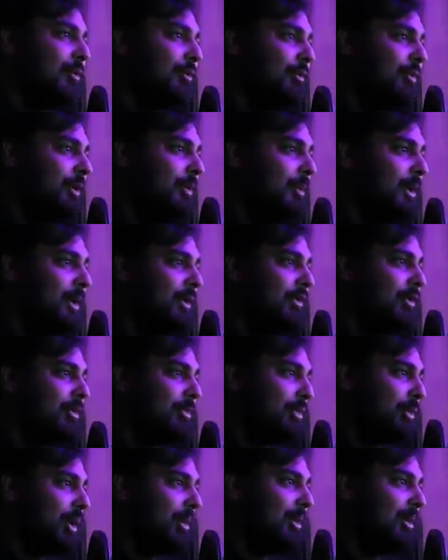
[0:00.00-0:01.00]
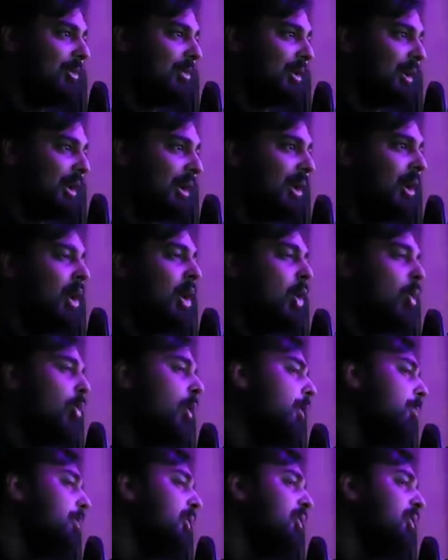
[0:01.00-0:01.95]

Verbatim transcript: to female supremacy. What